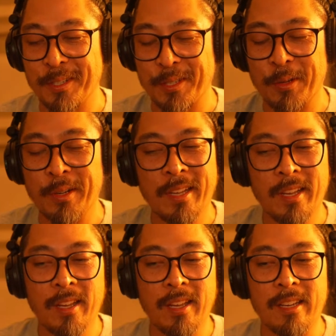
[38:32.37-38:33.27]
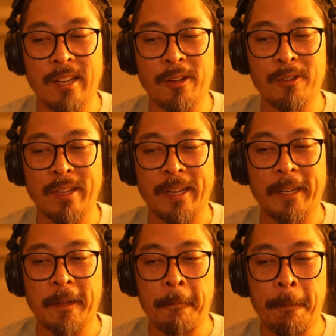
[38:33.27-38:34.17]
So, like,